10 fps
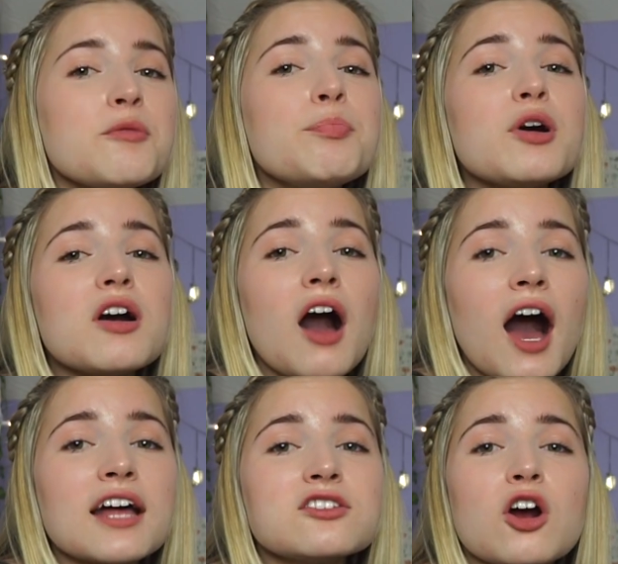The book
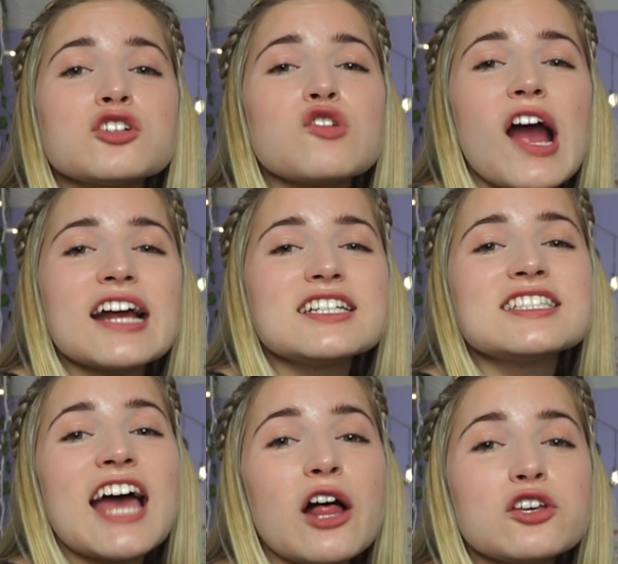gods are trying to
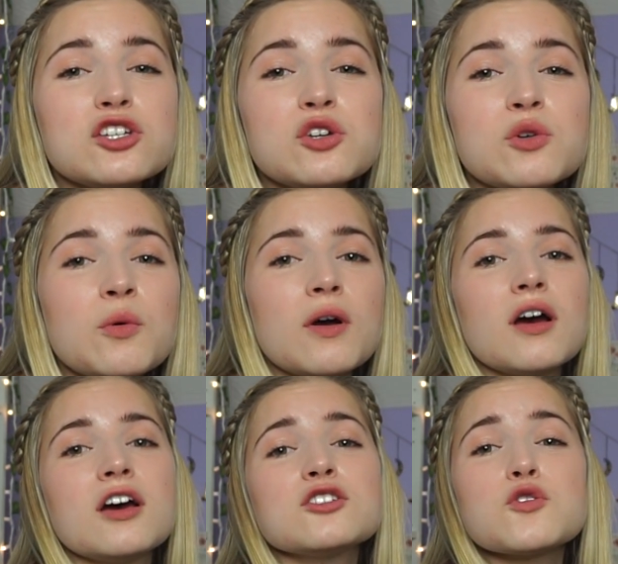tell you
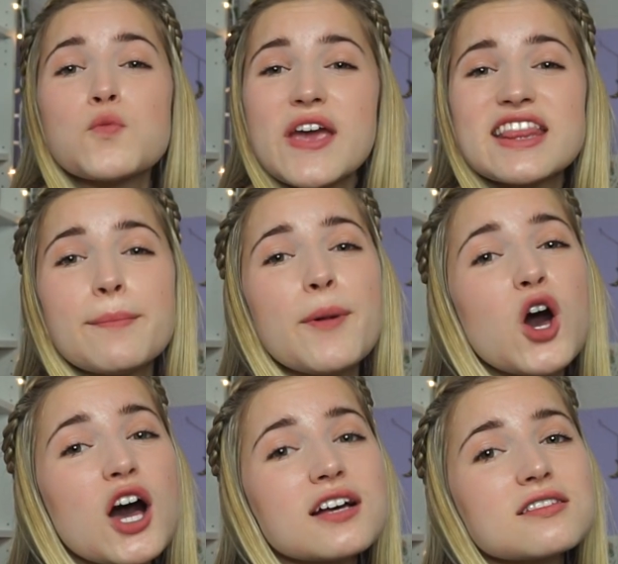to read the
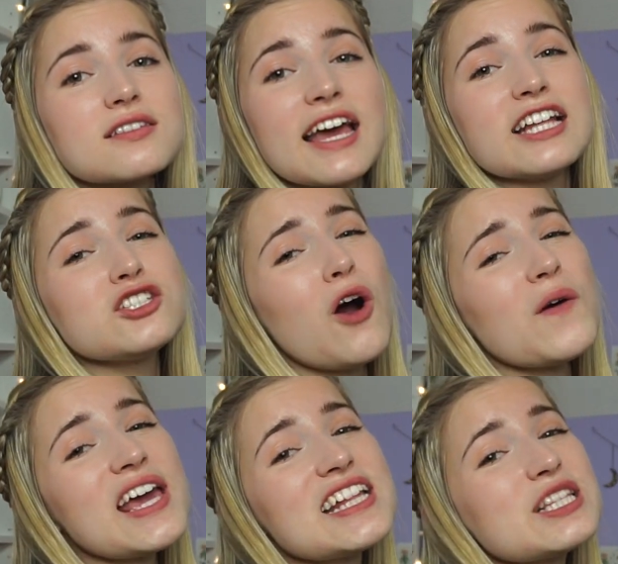books and
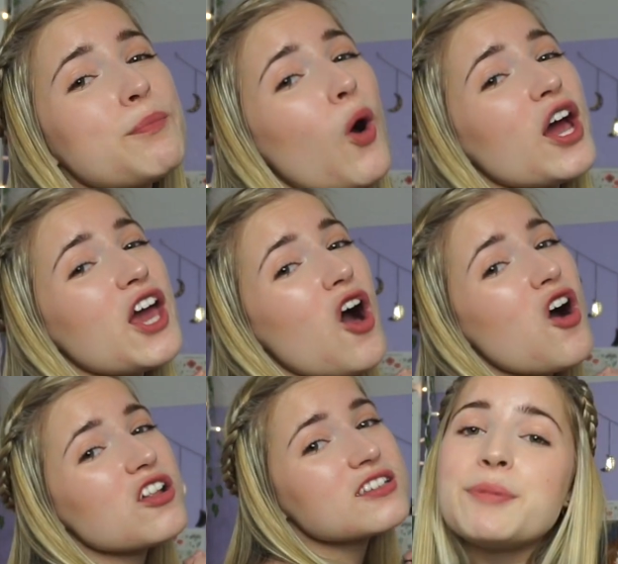don't get
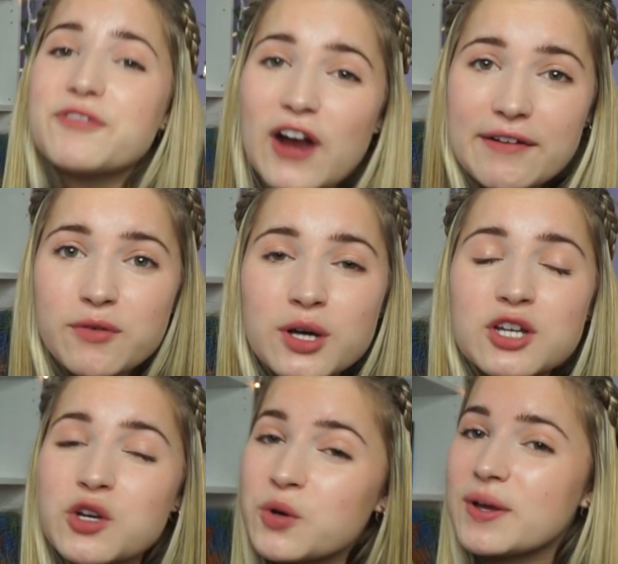spoiled. But for everyone
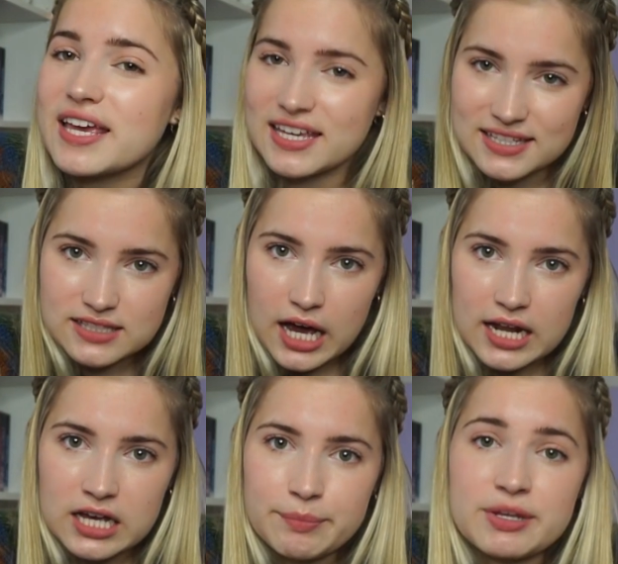who is
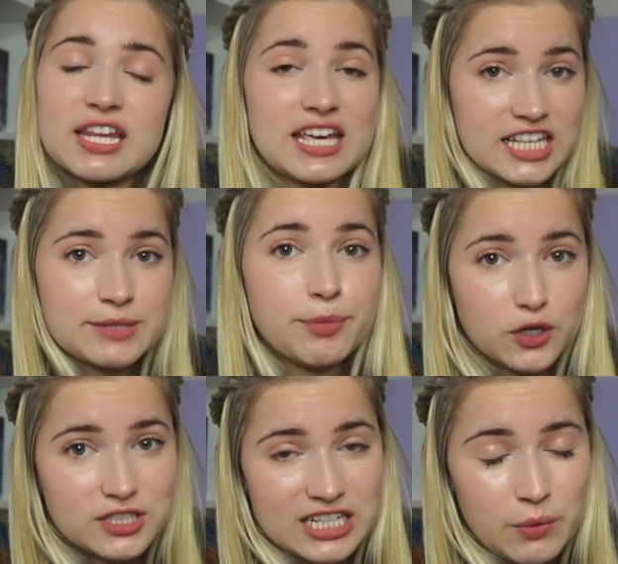caught up and is
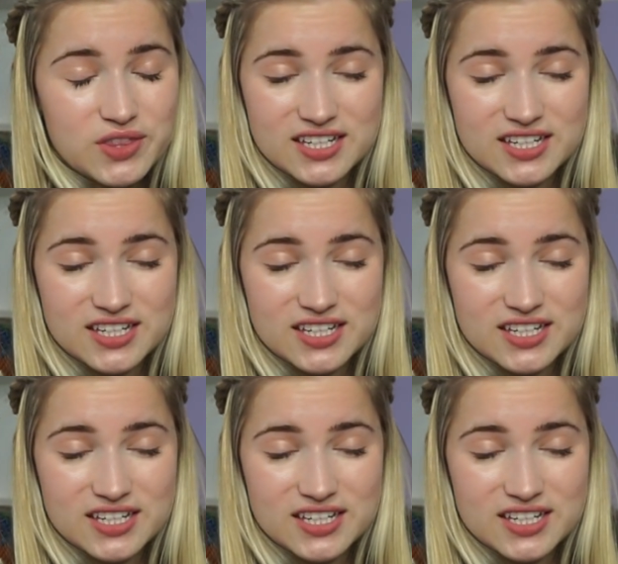bursting with